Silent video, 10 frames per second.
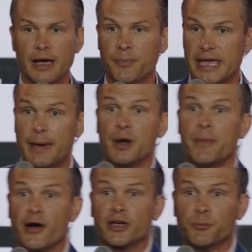it became an
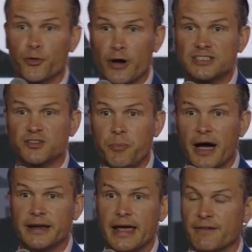American Progressive
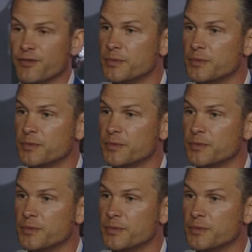Paideia